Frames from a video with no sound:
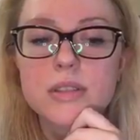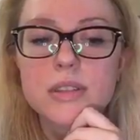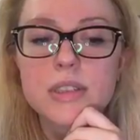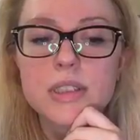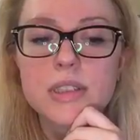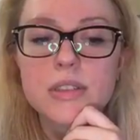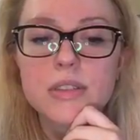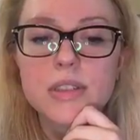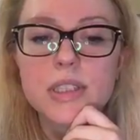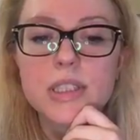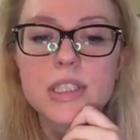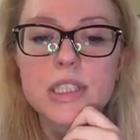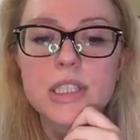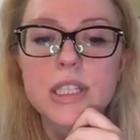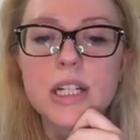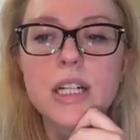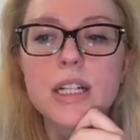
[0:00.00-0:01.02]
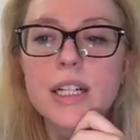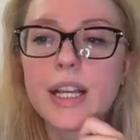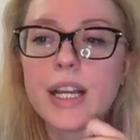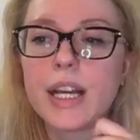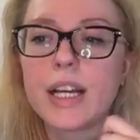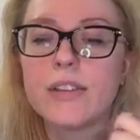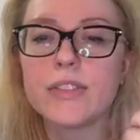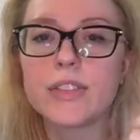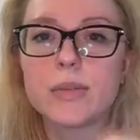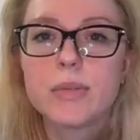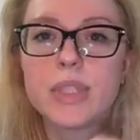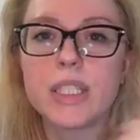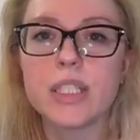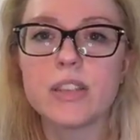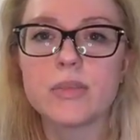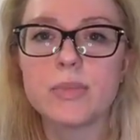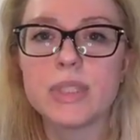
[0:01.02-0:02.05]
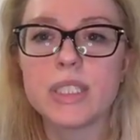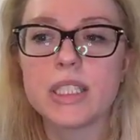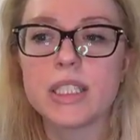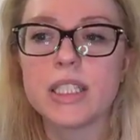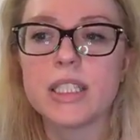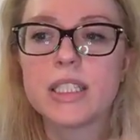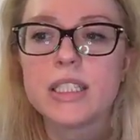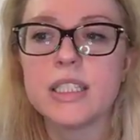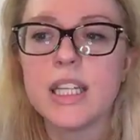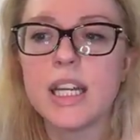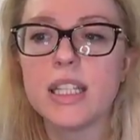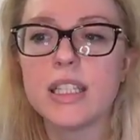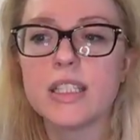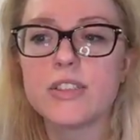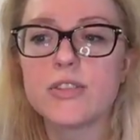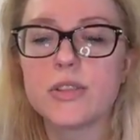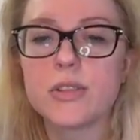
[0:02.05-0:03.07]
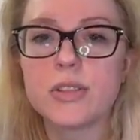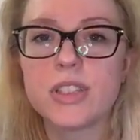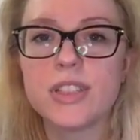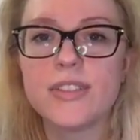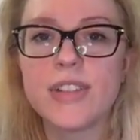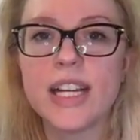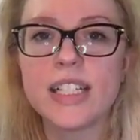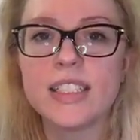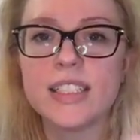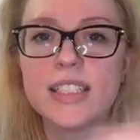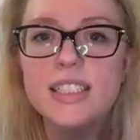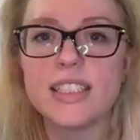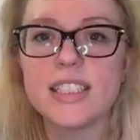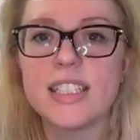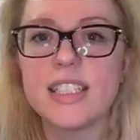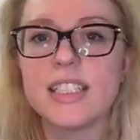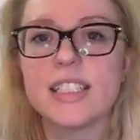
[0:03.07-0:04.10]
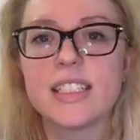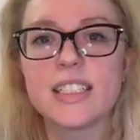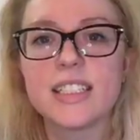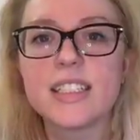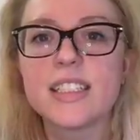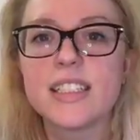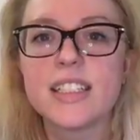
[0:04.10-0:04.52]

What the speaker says: I don't know, to not have somebody else being like, yeah, that's totally valid and, like,